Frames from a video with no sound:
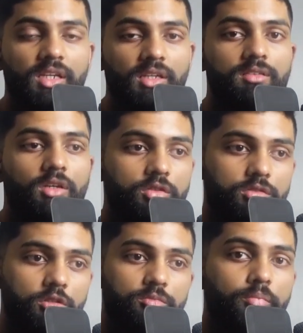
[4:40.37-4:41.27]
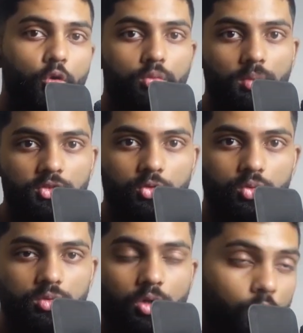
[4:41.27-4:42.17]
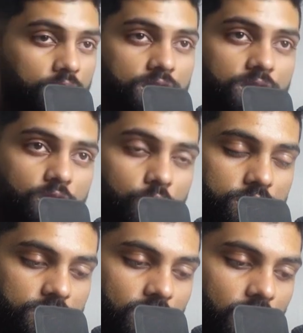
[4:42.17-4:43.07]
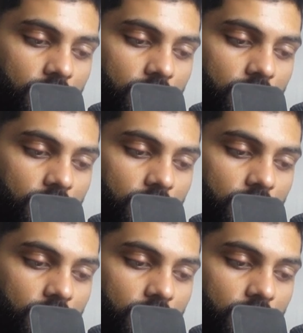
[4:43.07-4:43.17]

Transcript: easier to sort of build muscle. All you need to do is